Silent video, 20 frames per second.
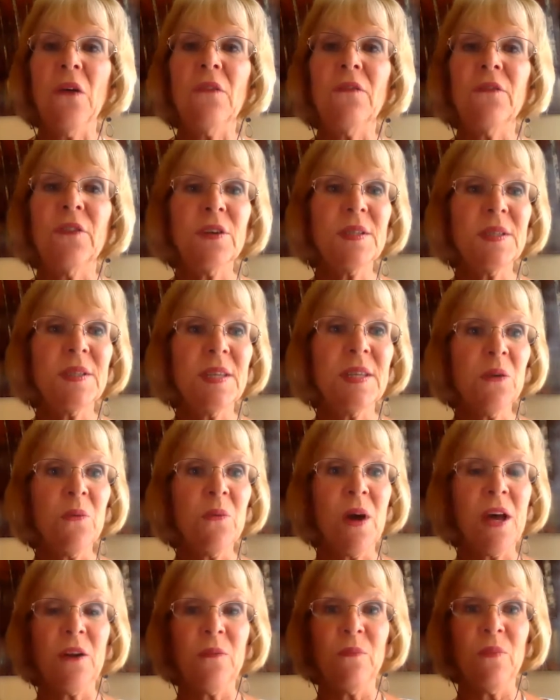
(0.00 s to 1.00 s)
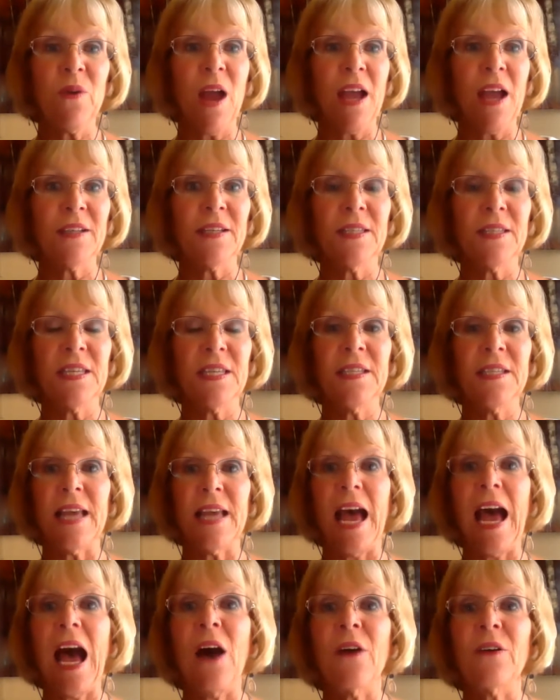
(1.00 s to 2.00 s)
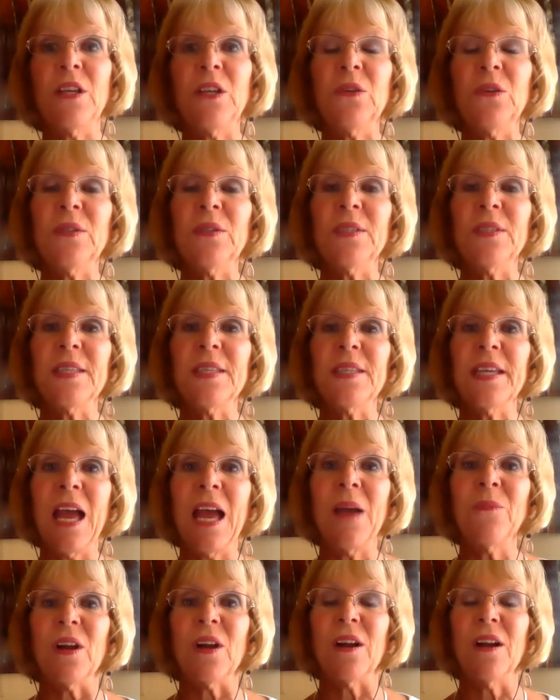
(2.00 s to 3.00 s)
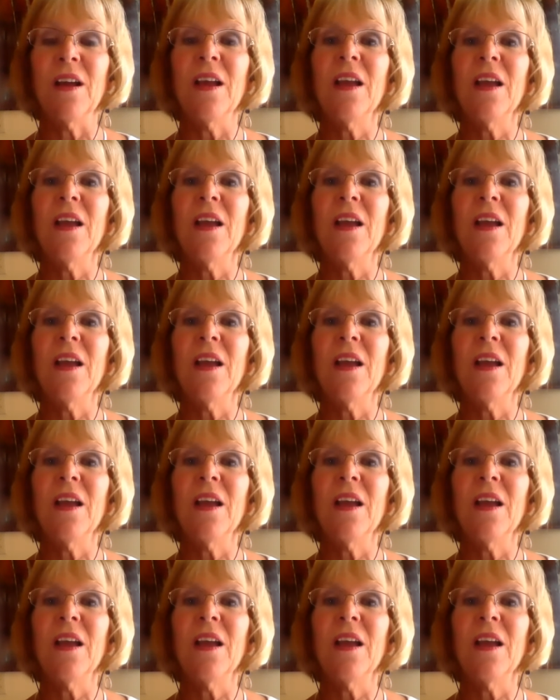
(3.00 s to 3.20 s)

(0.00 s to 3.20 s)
First thing you want to practice is how to use the camera,